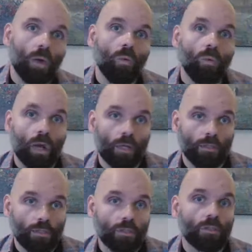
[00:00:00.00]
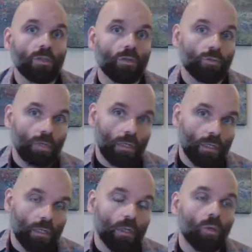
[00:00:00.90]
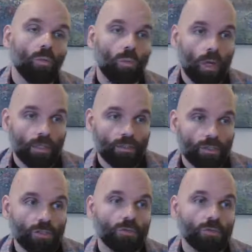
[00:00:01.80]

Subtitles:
1, 3, 1, 2,